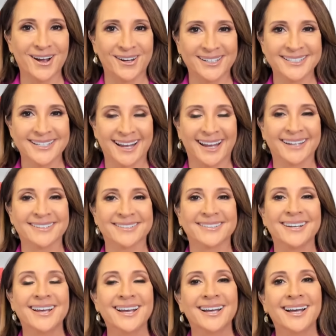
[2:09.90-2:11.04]
in context.
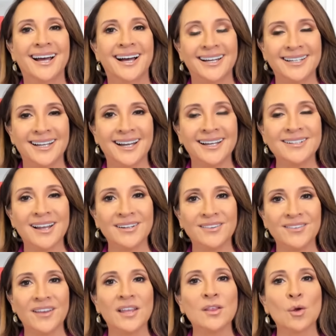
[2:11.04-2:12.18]
I,
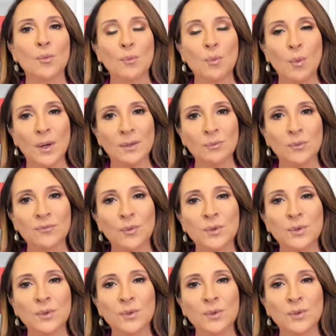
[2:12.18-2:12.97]
would say that what,